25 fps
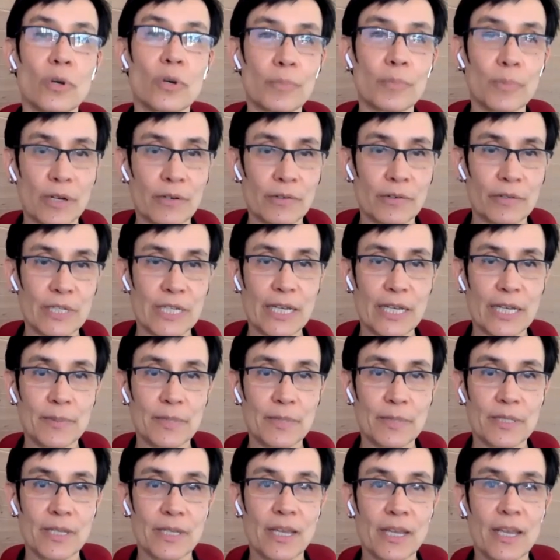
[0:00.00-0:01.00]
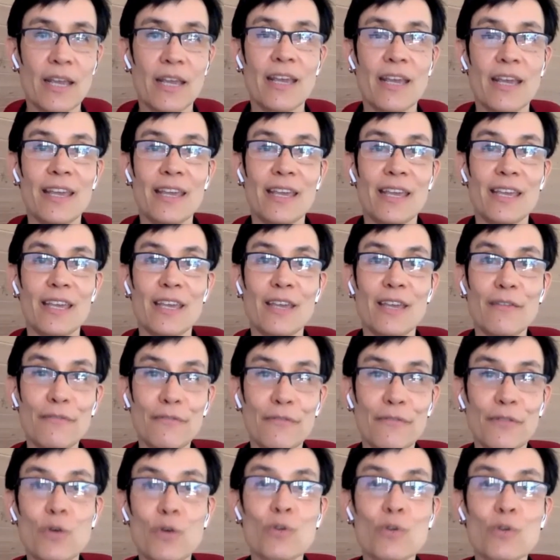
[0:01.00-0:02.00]
or prototypes.
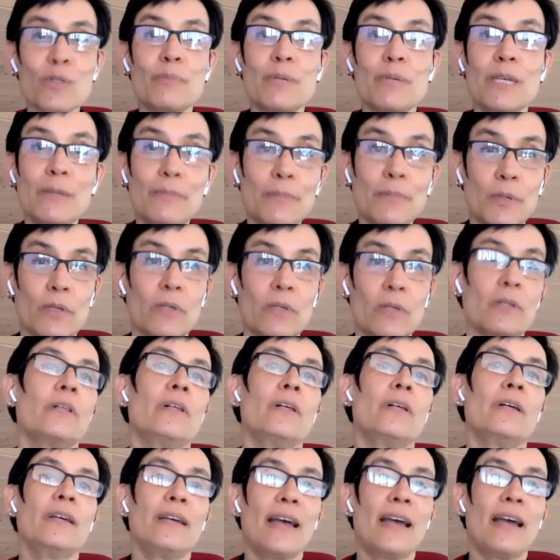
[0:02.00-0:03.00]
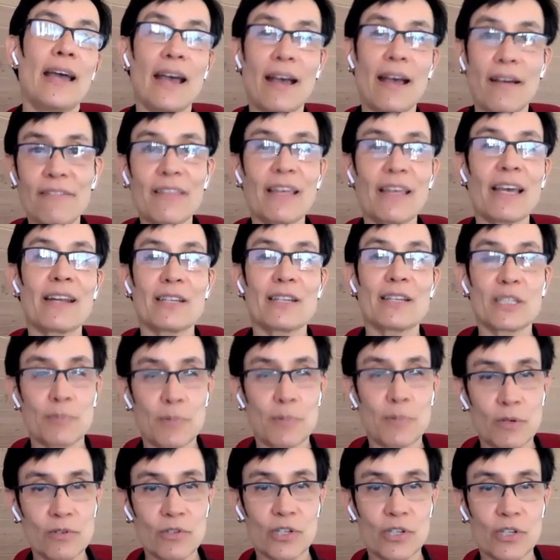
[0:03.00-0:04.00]
If those people have that
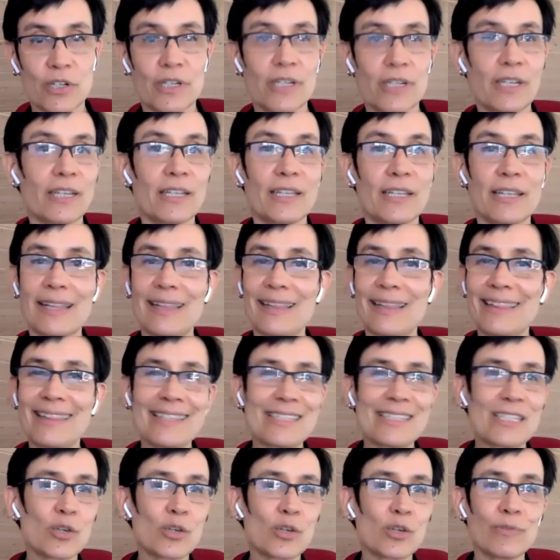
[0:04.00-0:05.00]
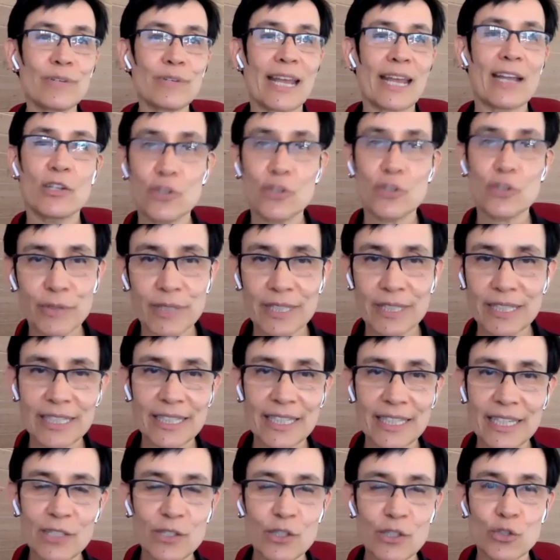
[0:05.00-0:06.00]
exposure, it so naturally
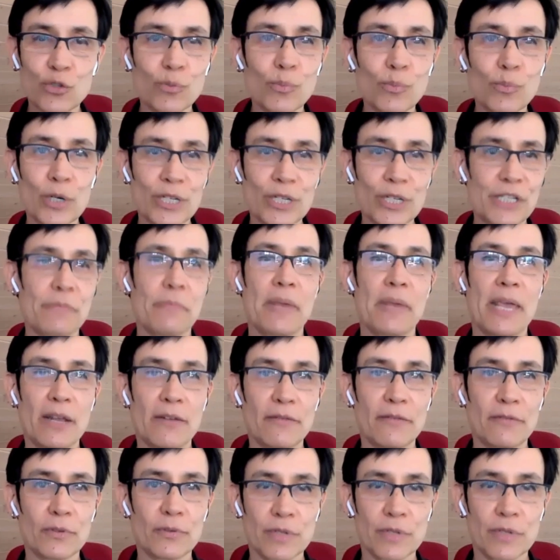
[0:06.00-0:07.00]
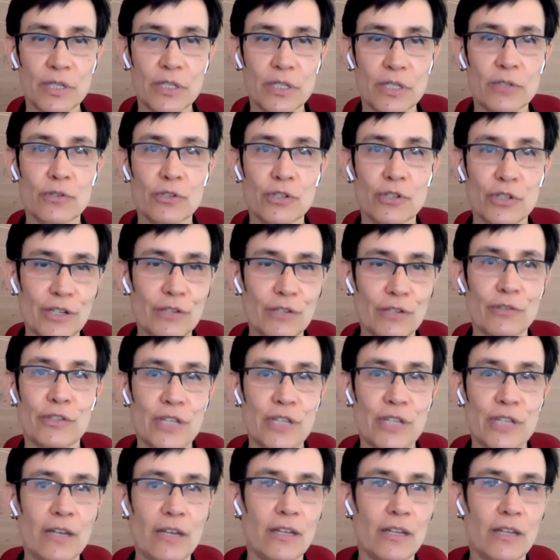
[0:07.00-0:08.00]
leads to more demand for research and
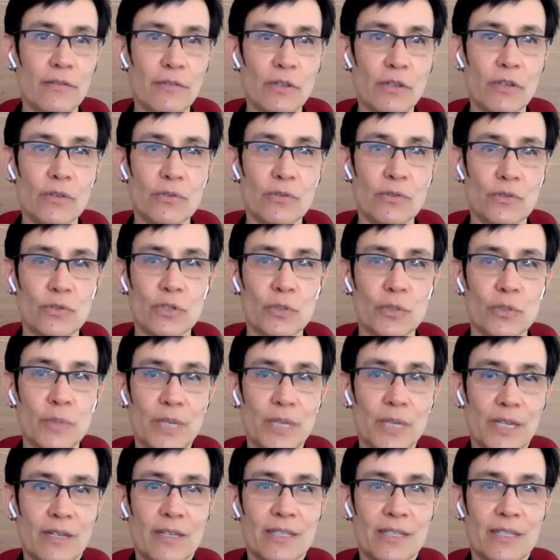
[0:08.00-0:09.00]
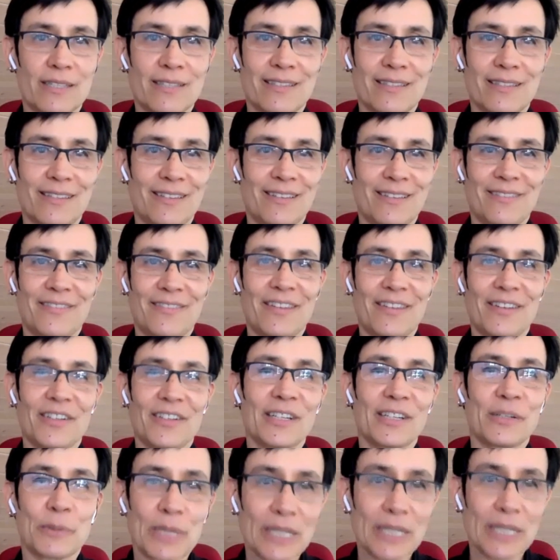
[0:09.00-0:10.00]
understanding of the users, because
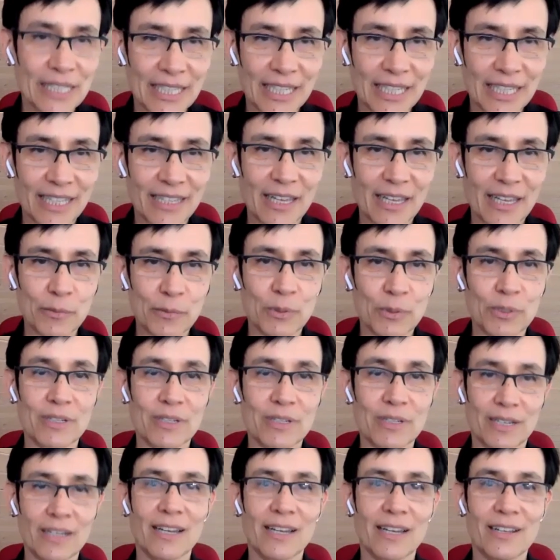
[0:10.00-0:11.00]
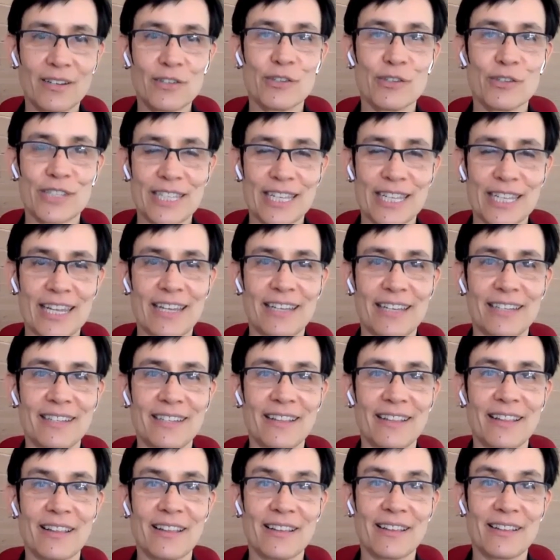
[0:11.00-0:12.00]
very quickly they would understand
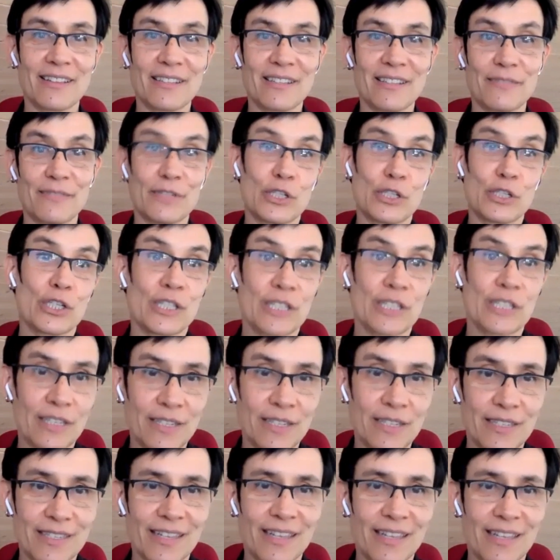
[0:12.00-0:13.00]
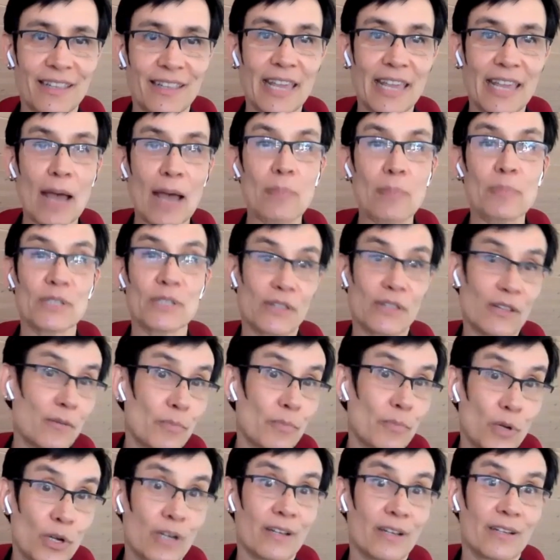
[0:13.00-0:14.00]
the deficiencies and the gaps in the
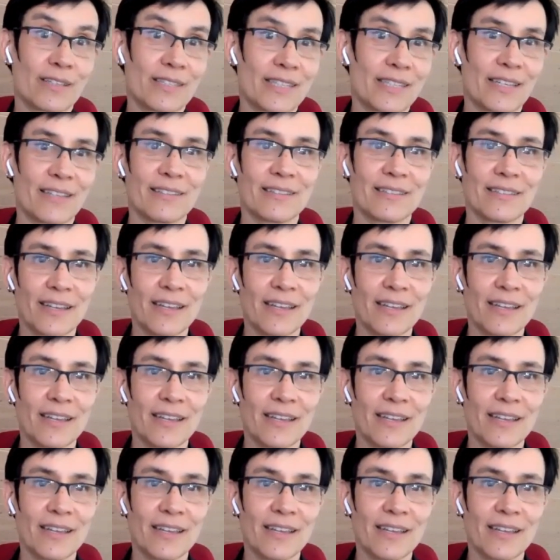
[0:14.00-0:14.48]
products